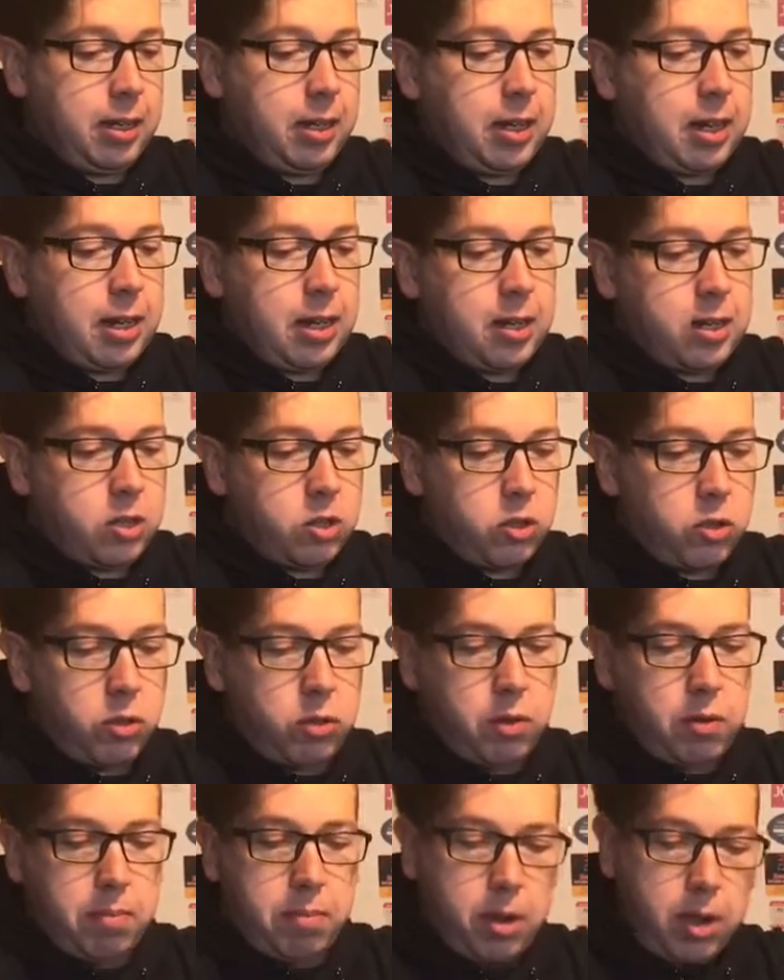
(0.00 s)
get
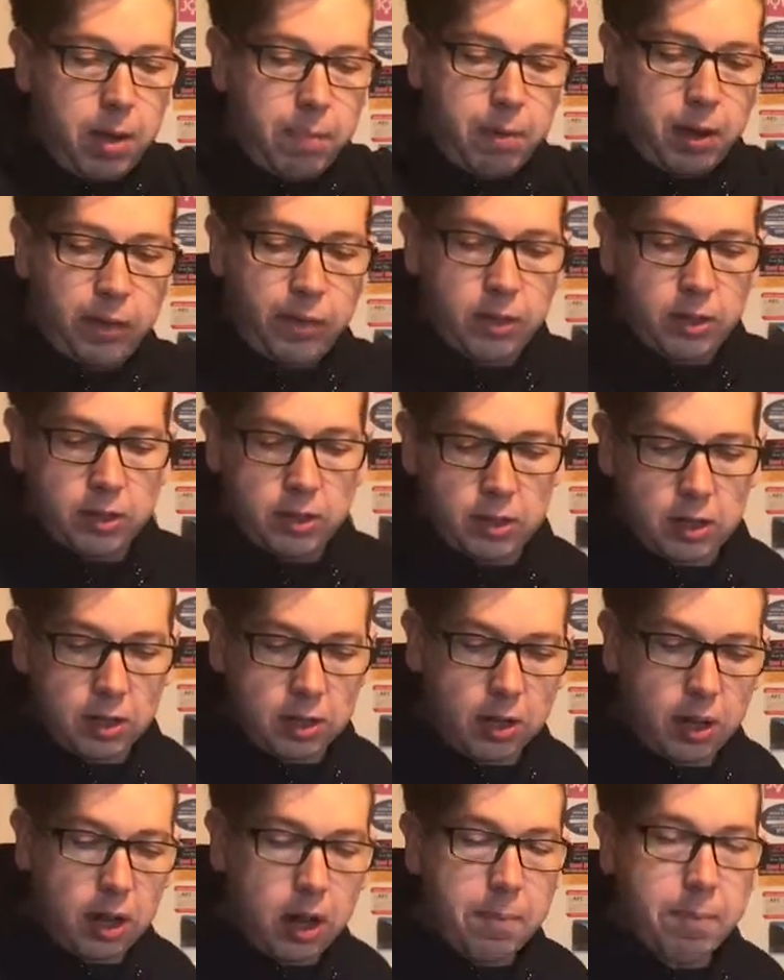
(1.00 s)
into my
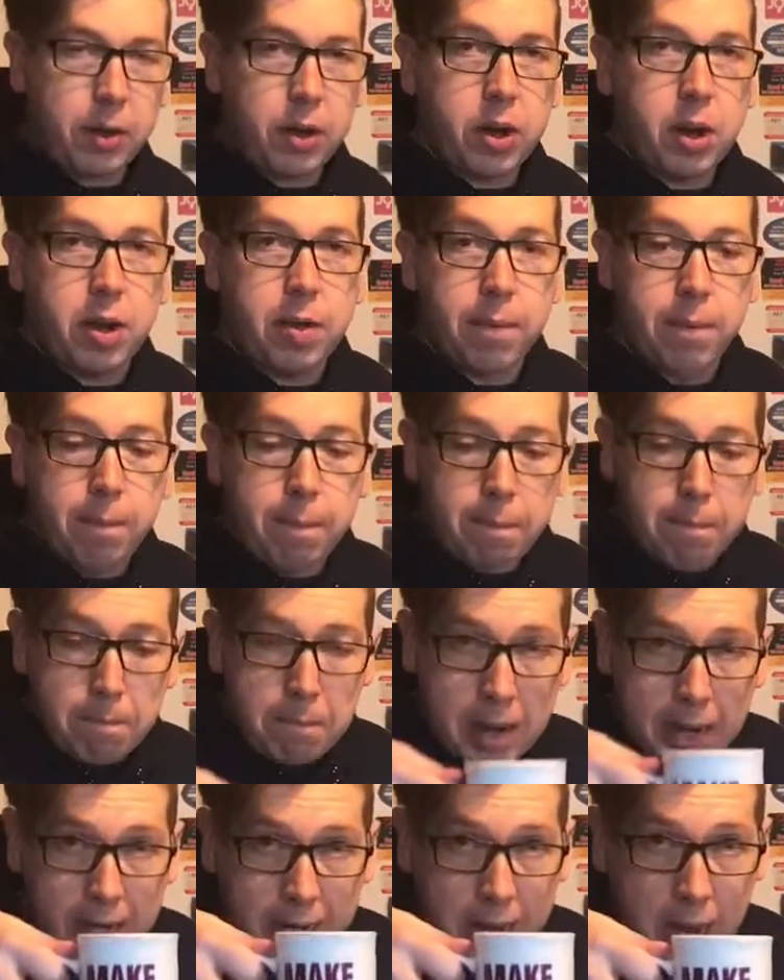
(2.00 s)
breakfast. I'm gonna
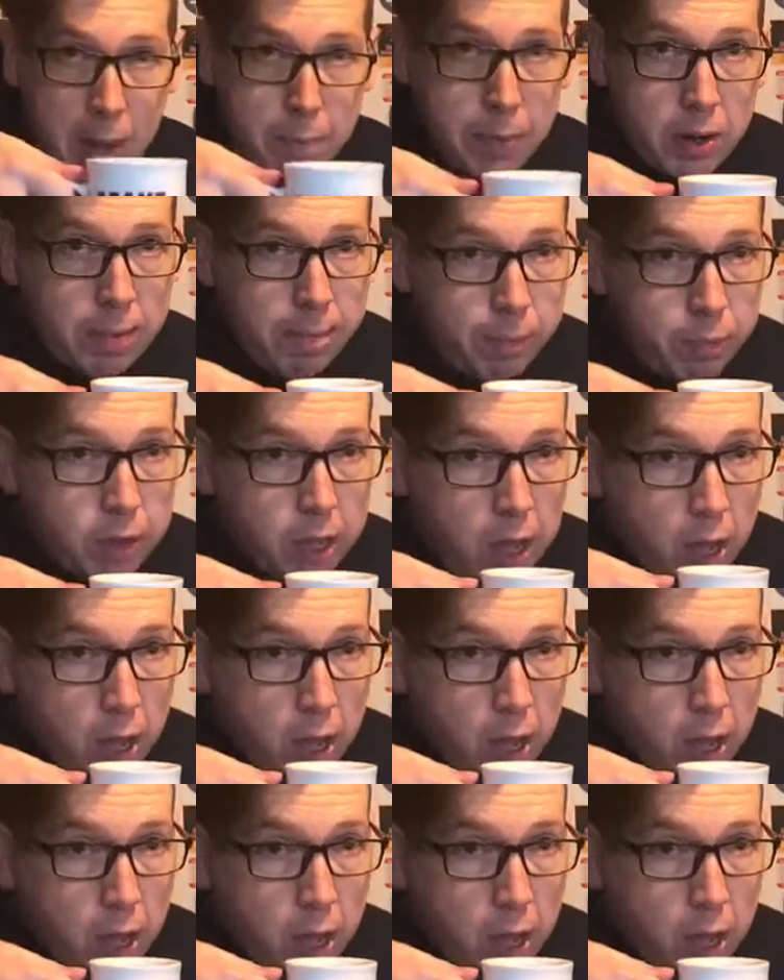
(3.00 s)
make it happen.